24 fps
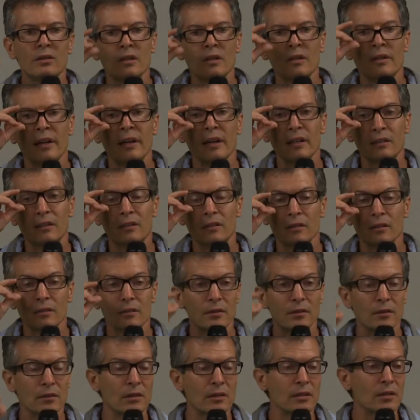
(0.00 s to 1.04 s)
that,
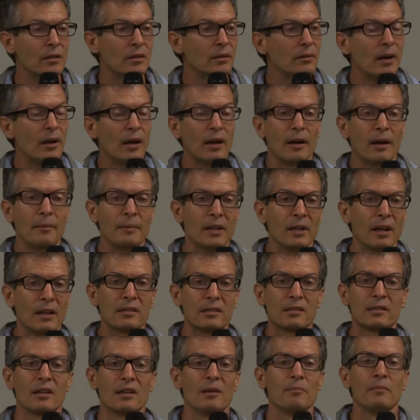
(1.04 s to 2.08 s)
I mean, I
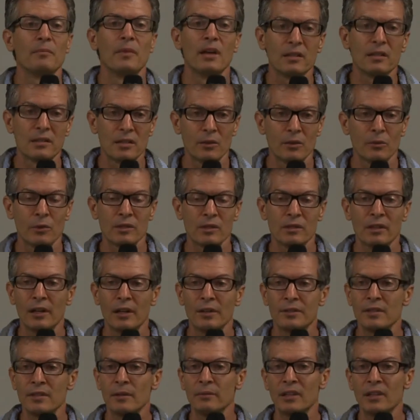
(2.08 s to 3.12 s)
see amazing
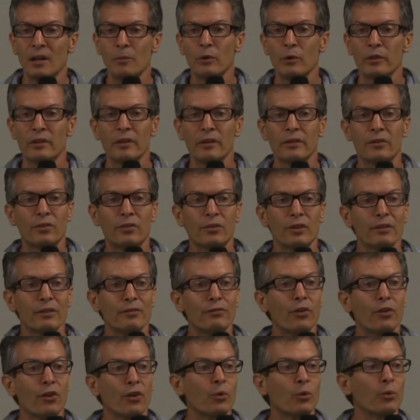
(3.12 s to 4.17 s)
results. Sometimes within
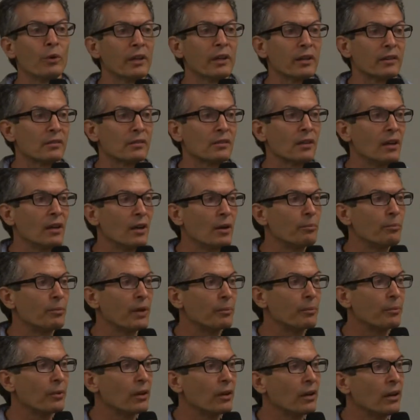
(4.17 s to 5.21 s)
3-4 weeks,
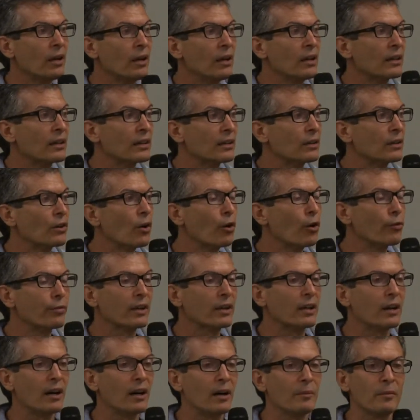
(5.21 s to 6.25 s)
people
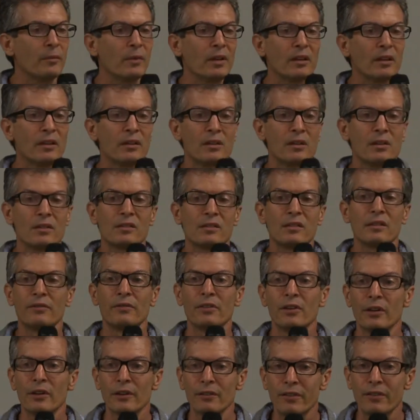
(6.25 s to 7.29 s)
overcome their
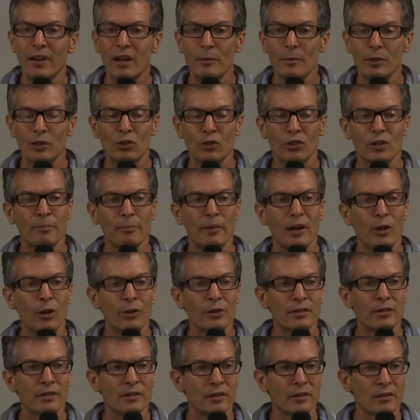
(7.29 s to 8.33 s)
severe inflammatory bowel
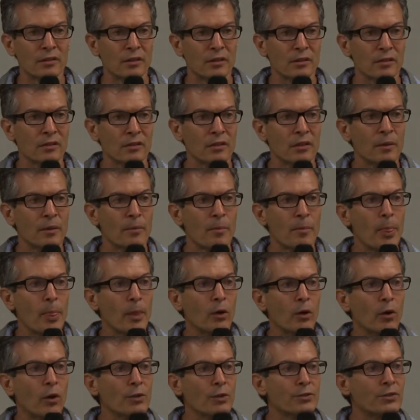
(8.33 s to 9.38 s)
diseases,
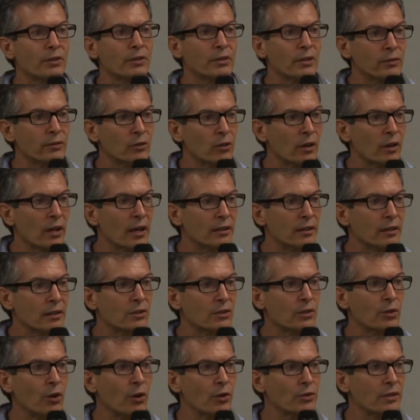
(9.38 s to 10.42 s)
ulcerative
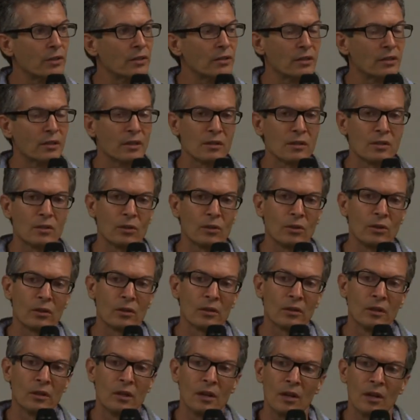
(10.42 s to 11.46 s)
colitis, Crohn's disease, and so
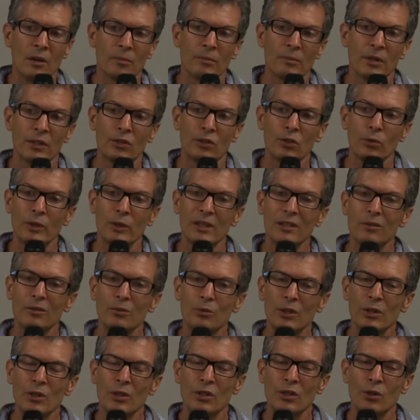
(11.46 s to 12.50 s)
on. But you
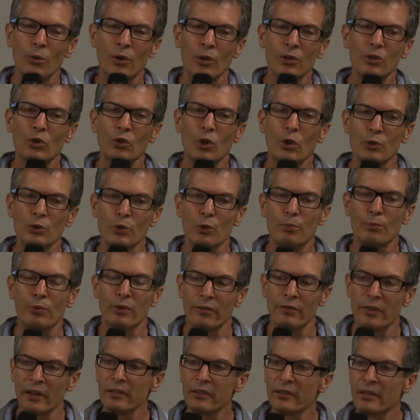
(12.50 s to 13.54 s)
want to also
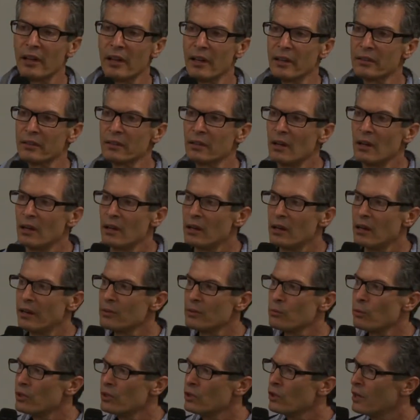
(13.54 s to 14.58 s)
prevent that.
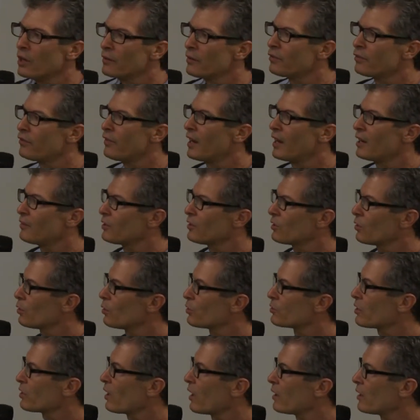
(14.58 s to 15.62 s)
And when you have a
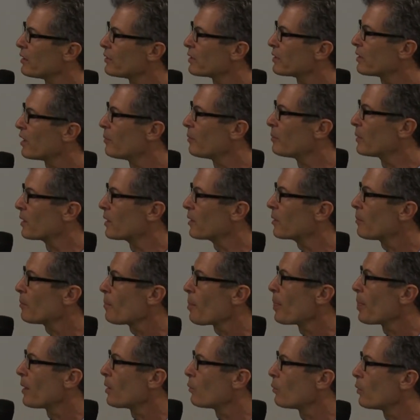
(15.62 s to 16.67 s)
5-year-old child coming,
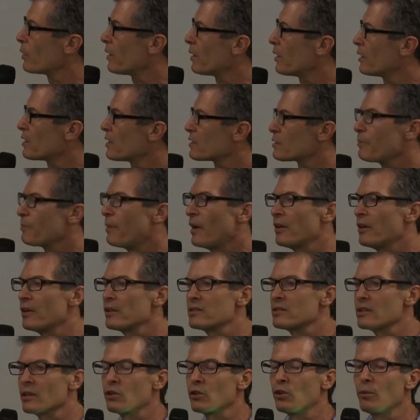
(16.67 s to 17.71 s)
where his
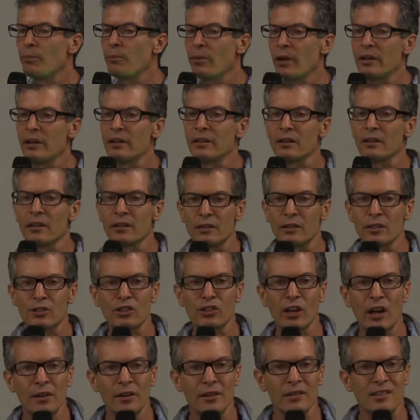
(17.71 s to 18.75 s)
parents are complaining that the
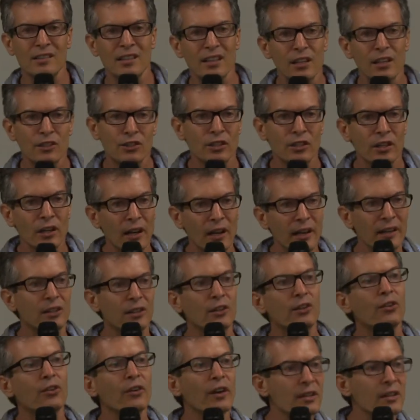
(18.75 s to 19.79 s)
child is itching
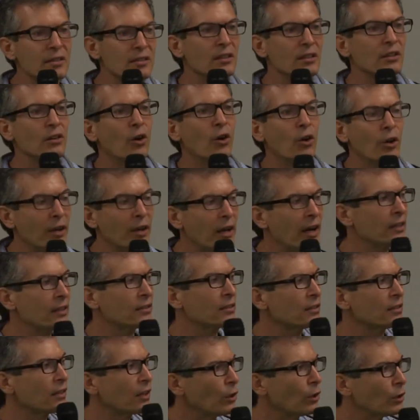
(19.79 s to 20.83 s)
like crazy all night
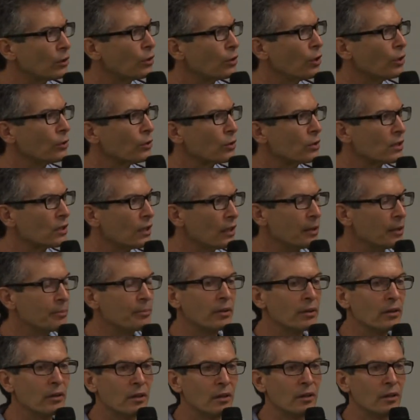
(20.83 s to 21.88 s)
and cannot go to sleep,